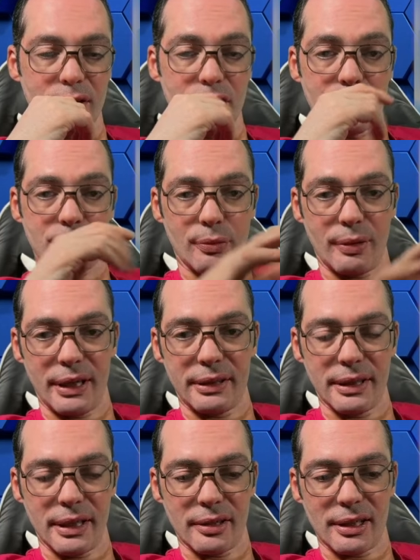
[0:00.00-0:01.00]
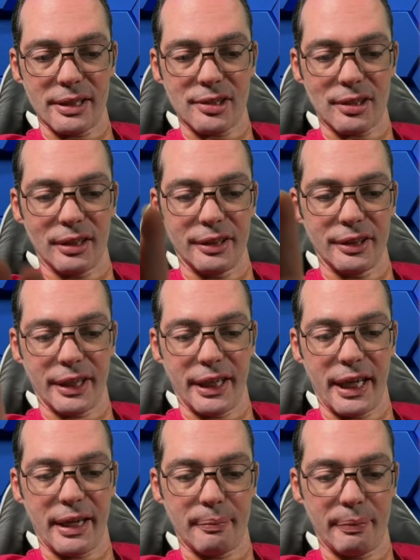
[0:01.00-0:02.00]
So right now let's clear a
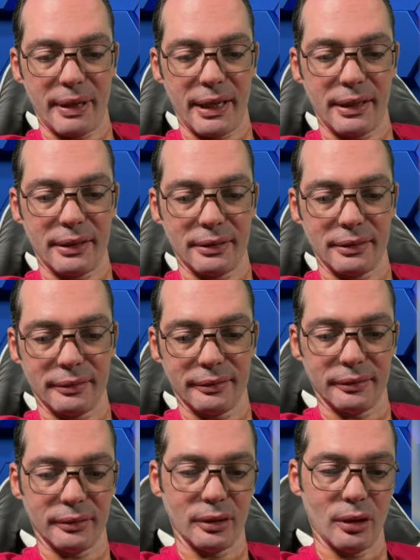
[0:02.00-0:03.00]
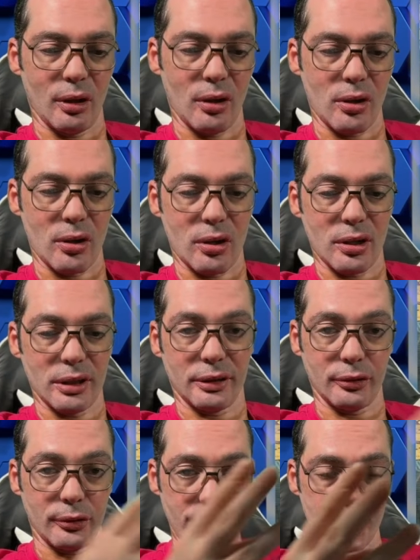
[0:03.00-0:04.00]
campaign on
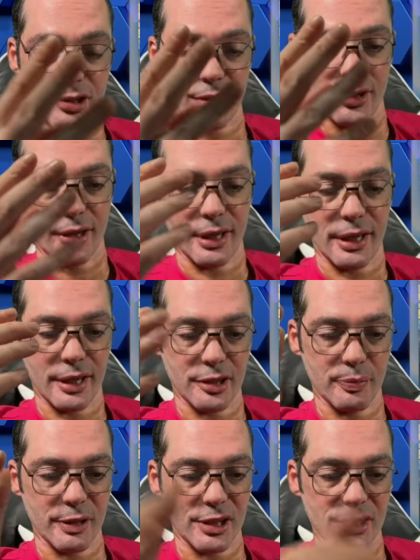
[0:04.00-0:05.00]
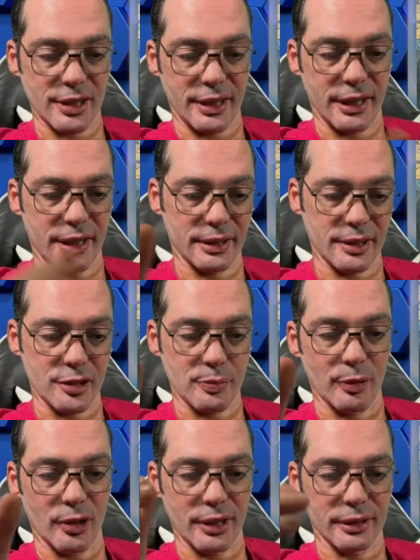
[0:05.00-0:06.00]
3-star as much as I can this
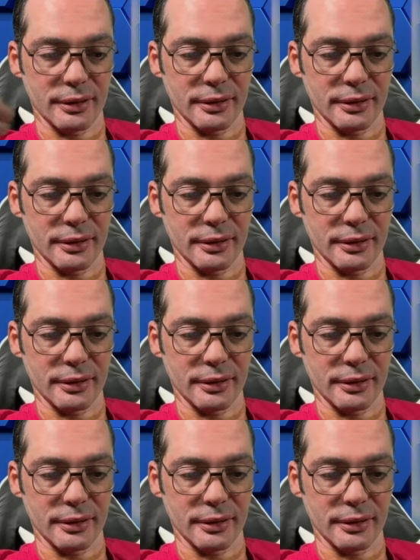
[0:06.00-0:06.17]
part.